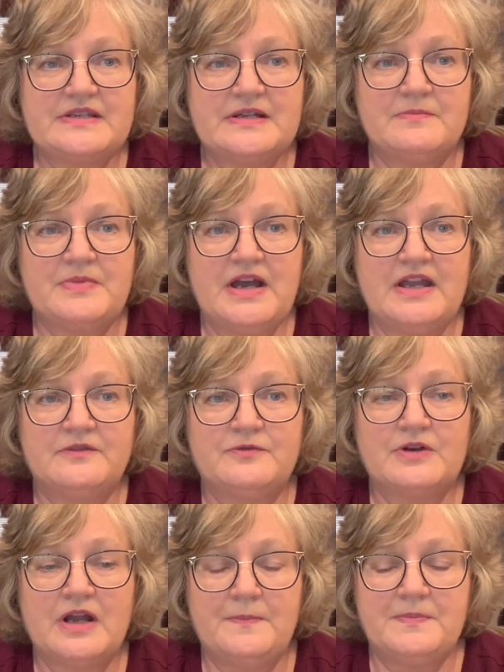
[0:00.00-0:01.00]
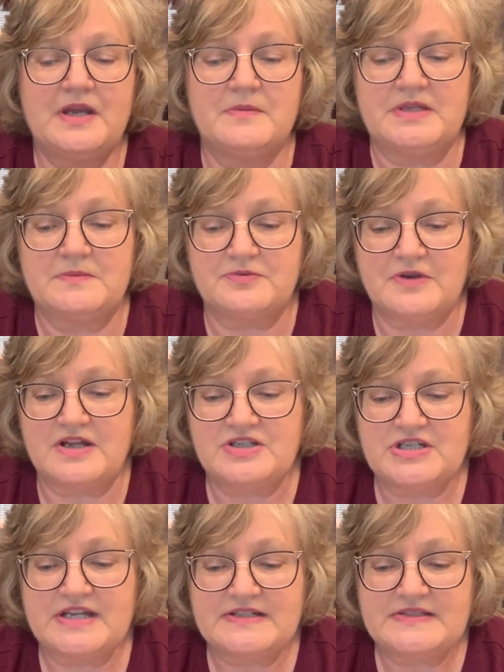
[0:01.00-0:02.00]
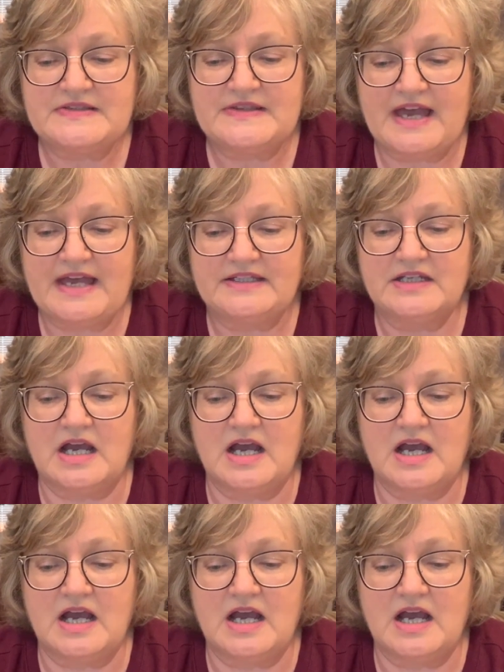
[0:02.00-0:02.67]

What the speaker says: that I'm buying for upcoming projects that